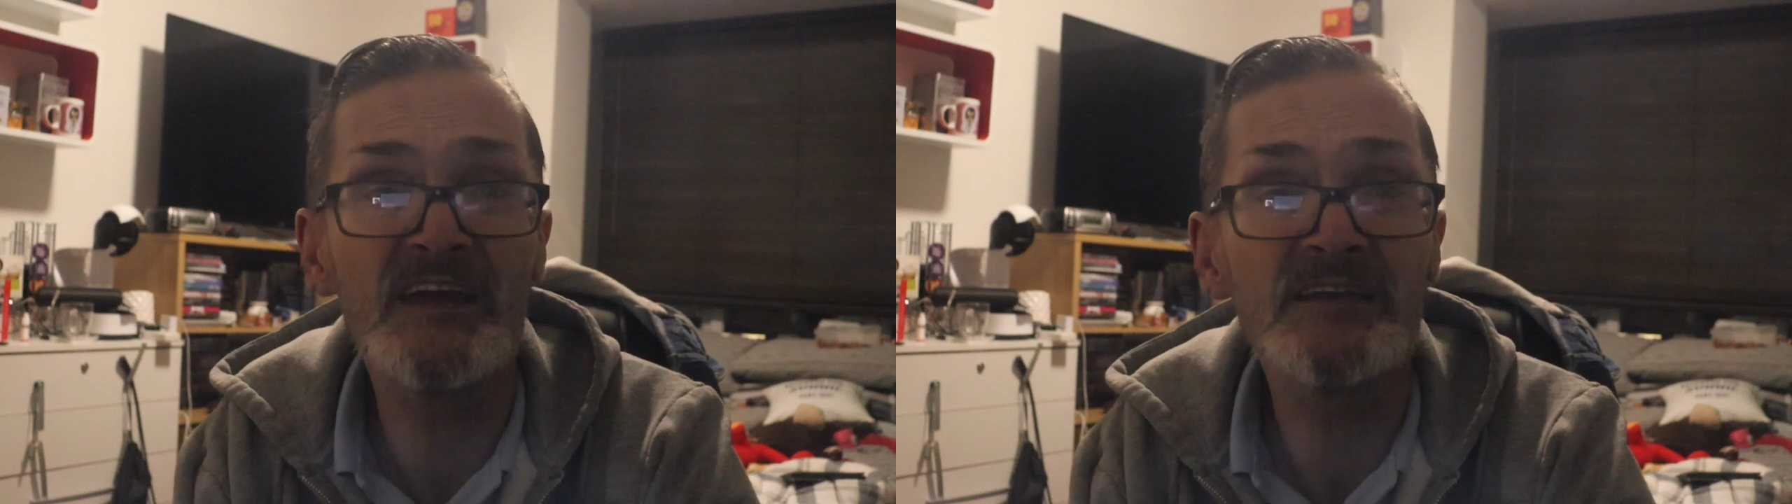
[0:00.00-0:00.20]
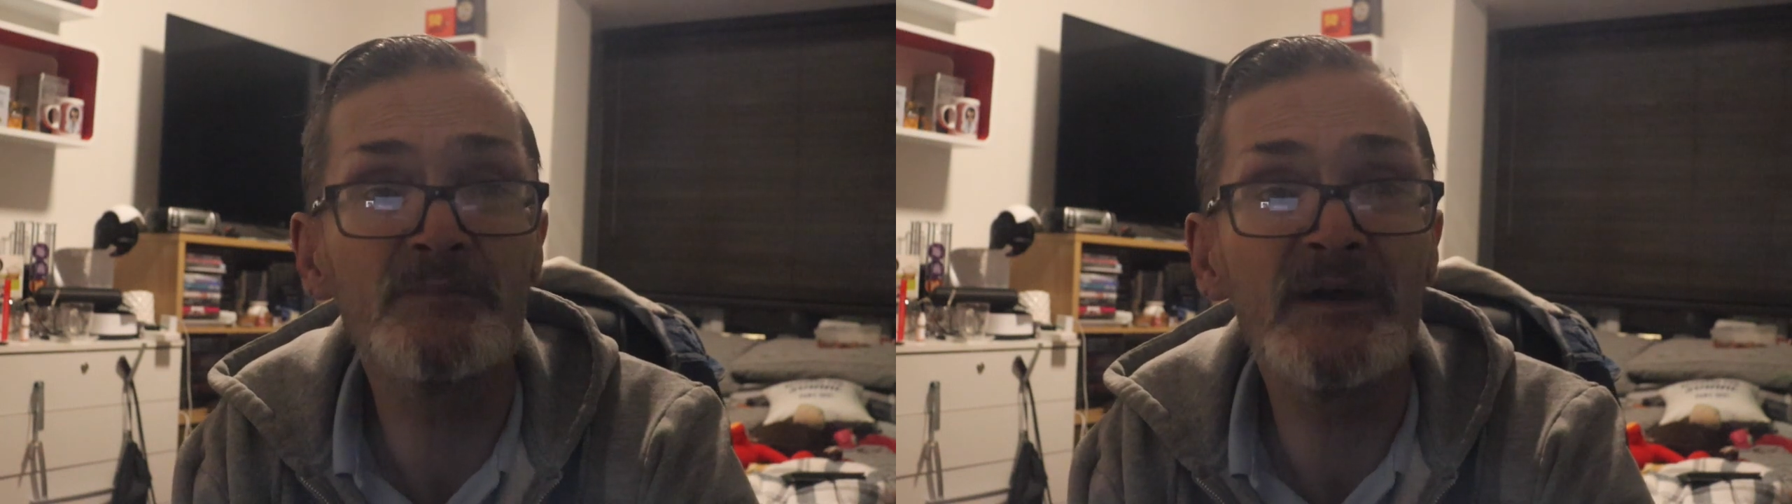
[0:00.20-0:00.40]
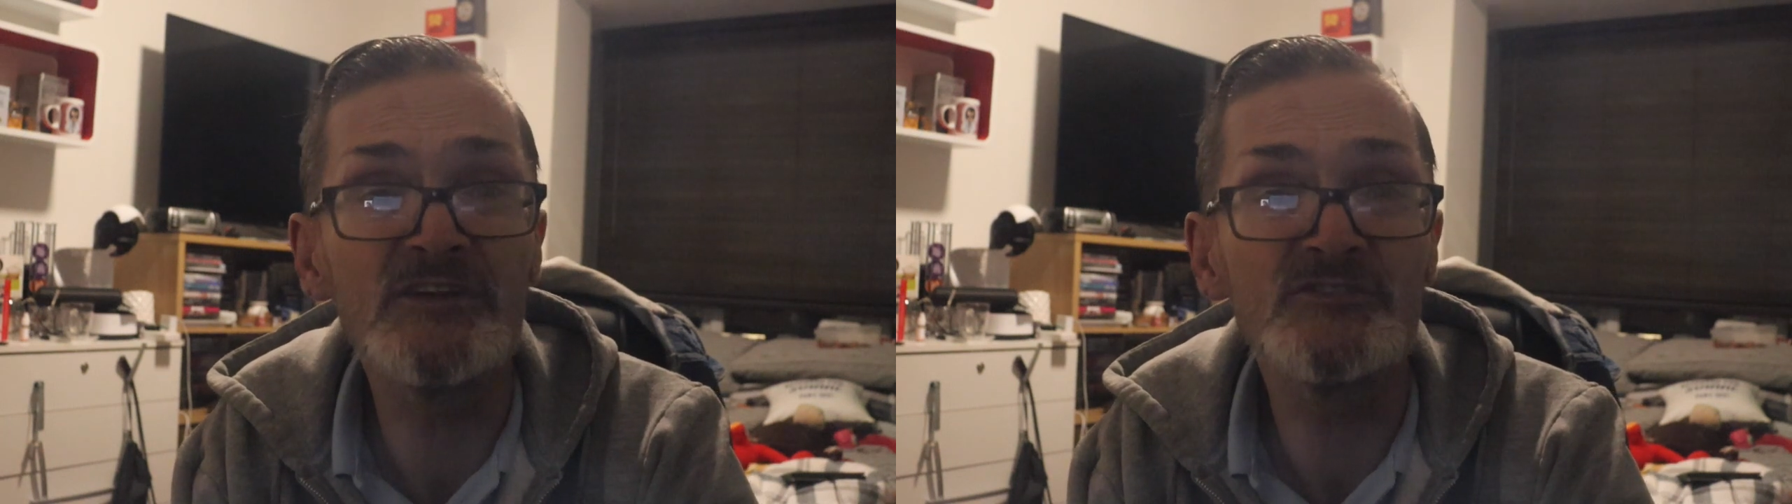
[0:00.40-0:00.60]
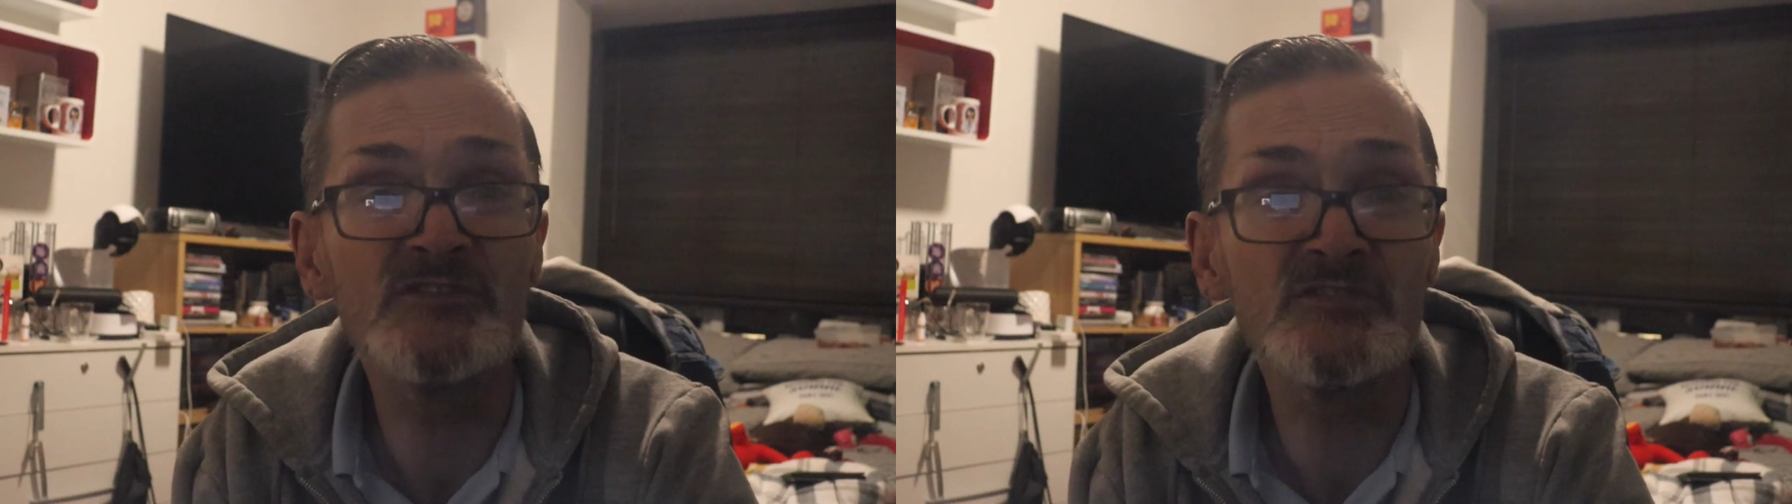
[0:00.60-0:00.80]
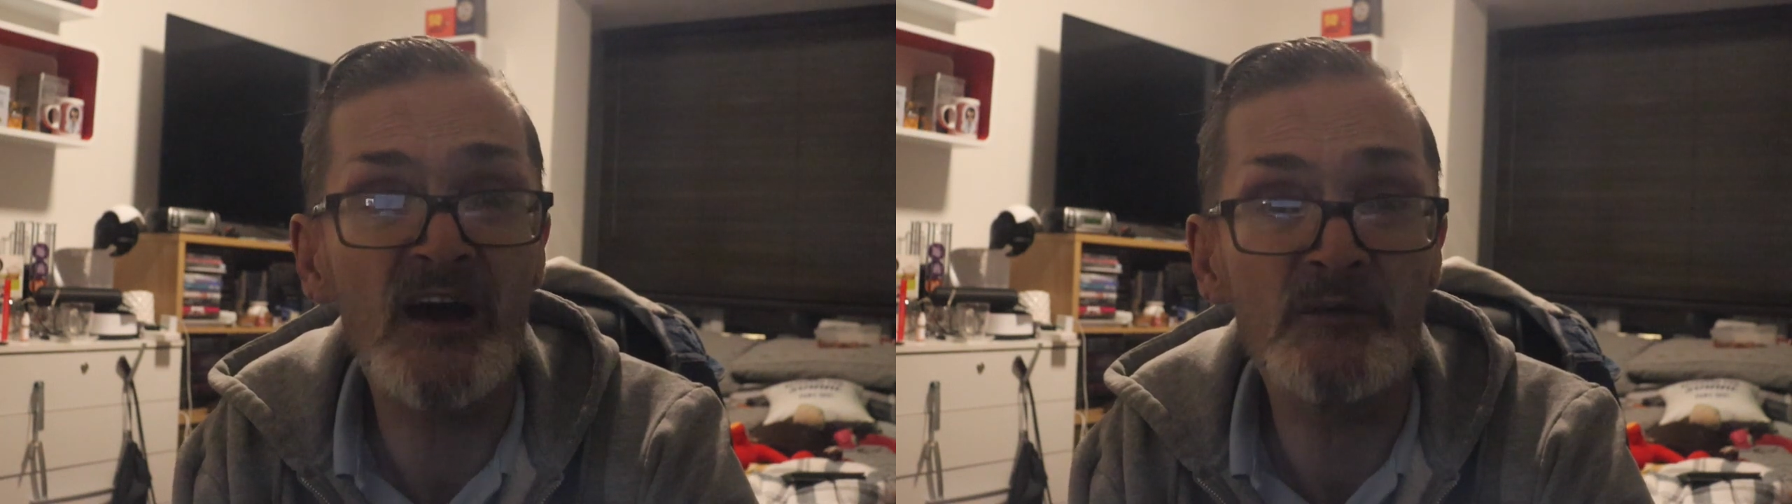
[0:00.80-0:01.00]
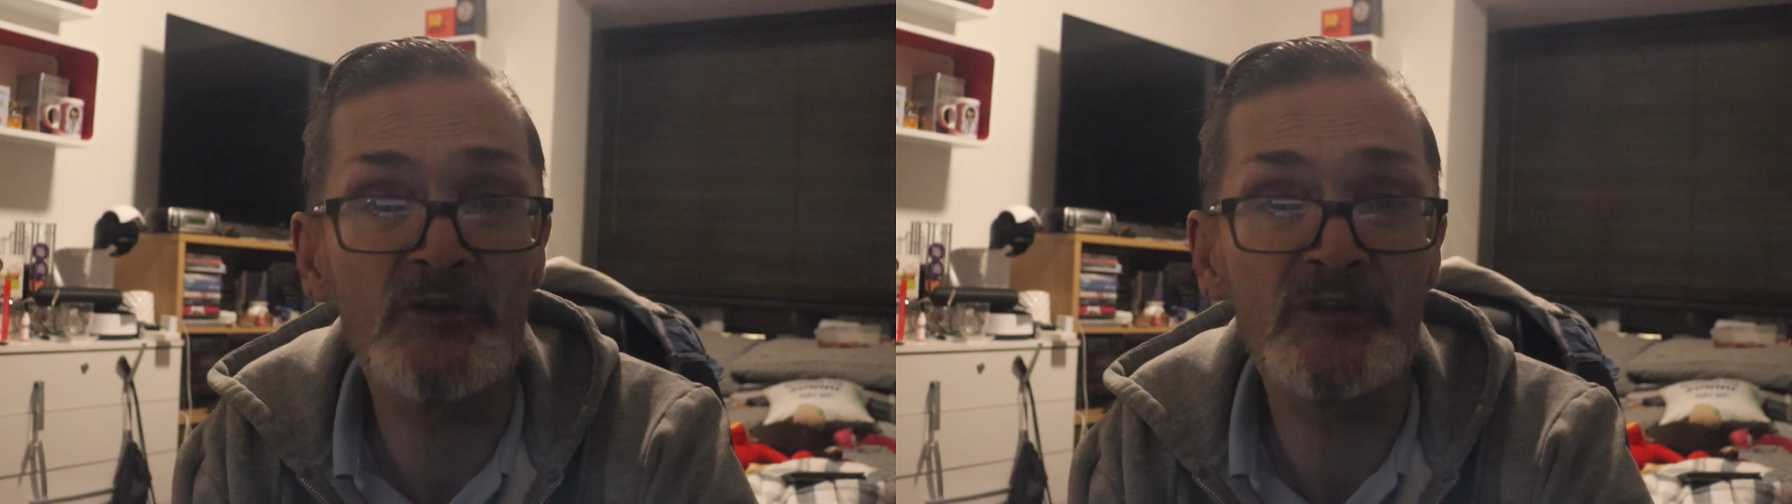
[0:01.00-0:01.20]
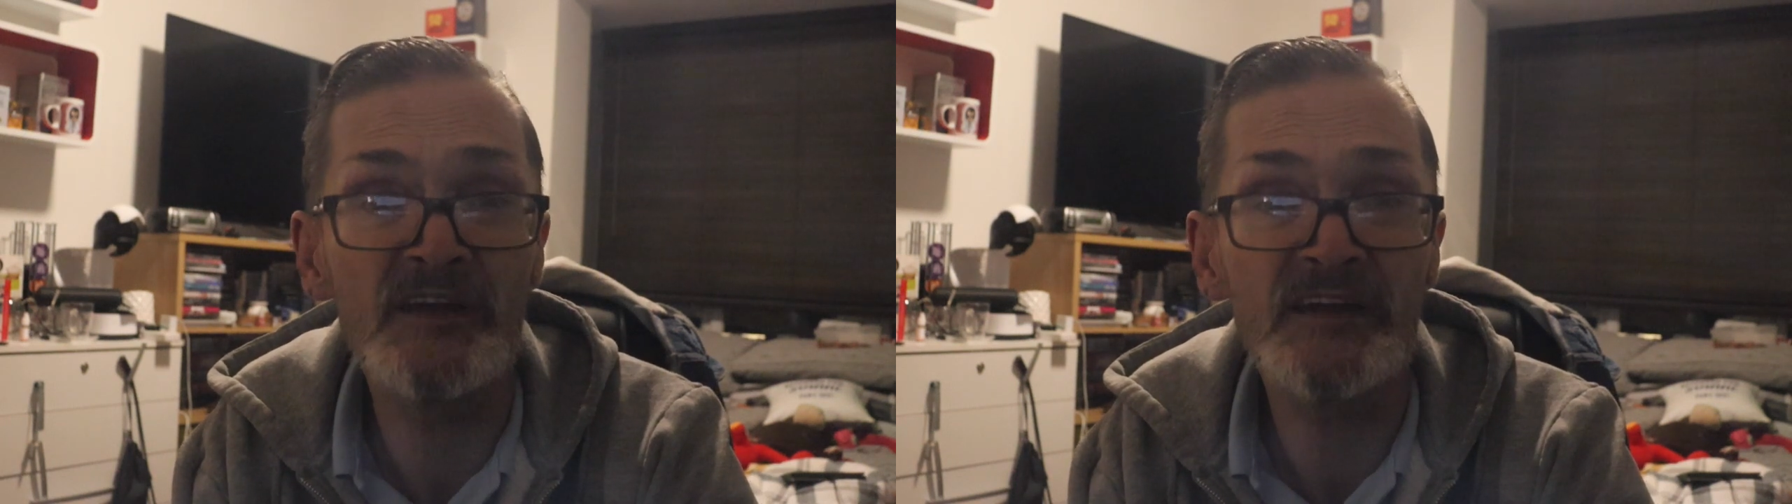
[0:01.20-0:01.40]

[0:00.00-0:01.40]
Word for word: eight page indictment